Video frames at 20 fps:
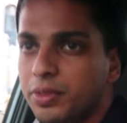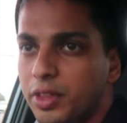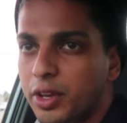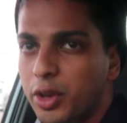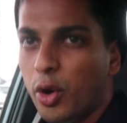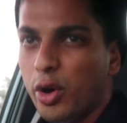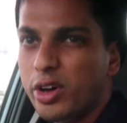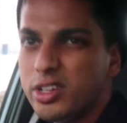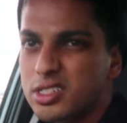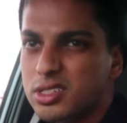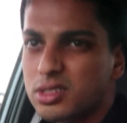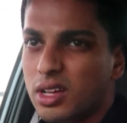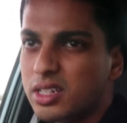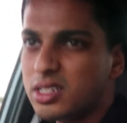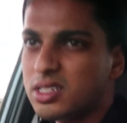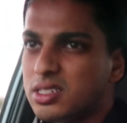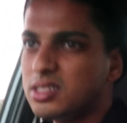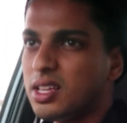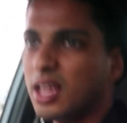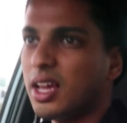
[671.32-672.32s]
The noises
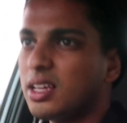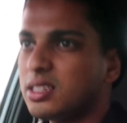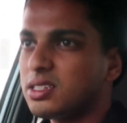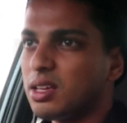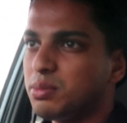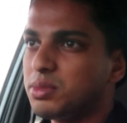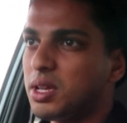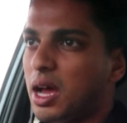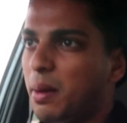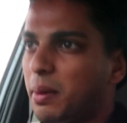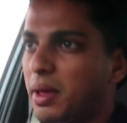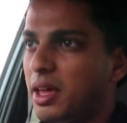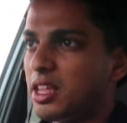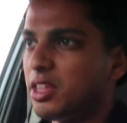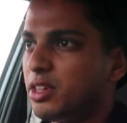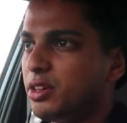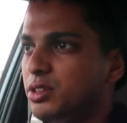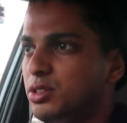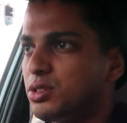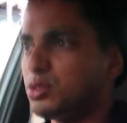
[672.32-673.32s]
will just take some time
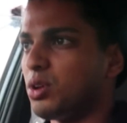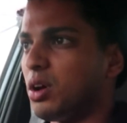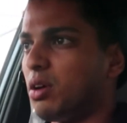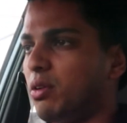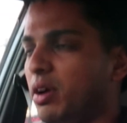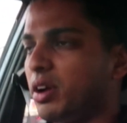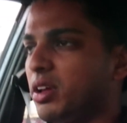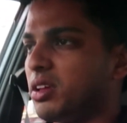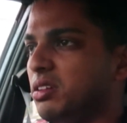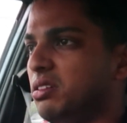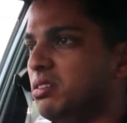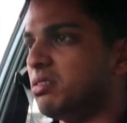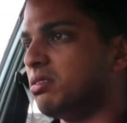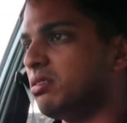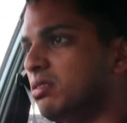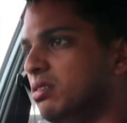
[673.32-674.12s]
getting used to, I reckon.